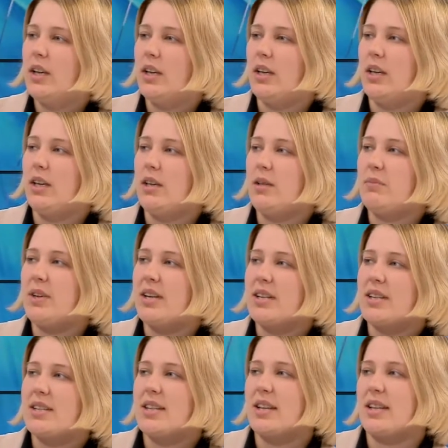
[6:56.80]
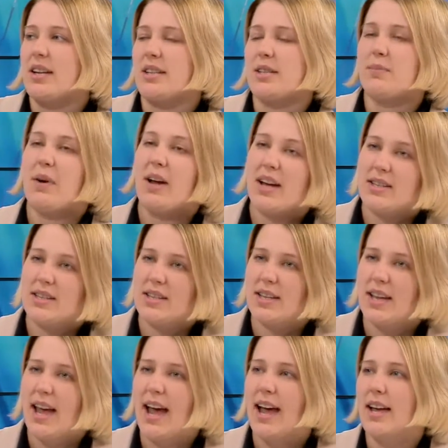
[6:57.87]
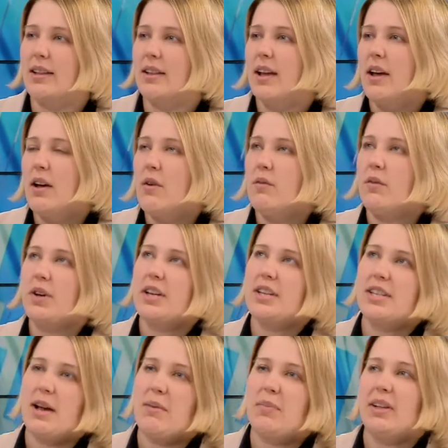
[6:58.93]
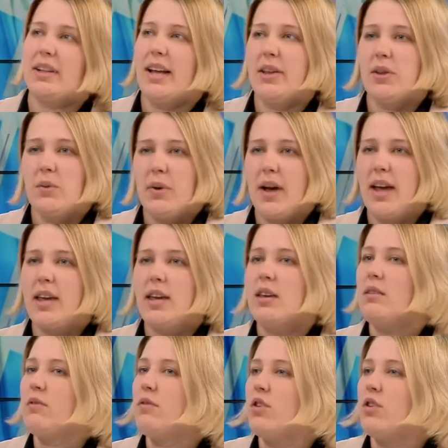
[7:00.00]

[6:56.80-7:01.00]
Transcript: it brings a uh, transparency. And for example, another way, if